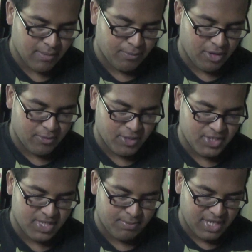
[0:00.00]

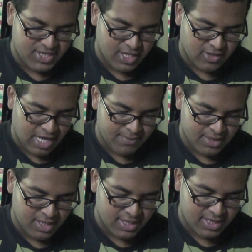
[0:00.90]
Burgess said, "Please tell Captain
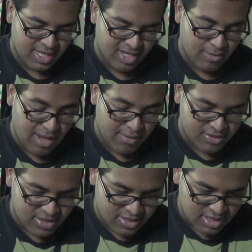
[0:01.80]
T that he'll be
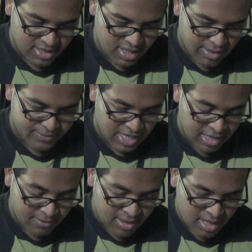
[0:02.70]
able to
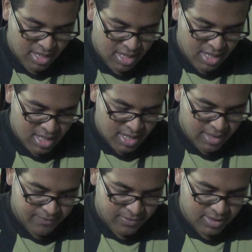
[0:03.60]
obtain
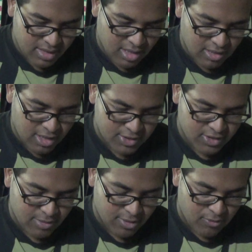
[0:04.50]
a large
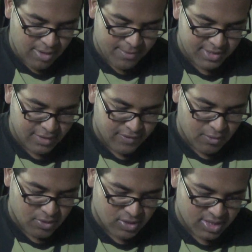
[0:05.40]
number of weapons if he
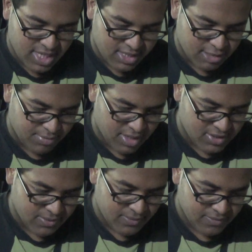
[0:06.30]
were to attack this place."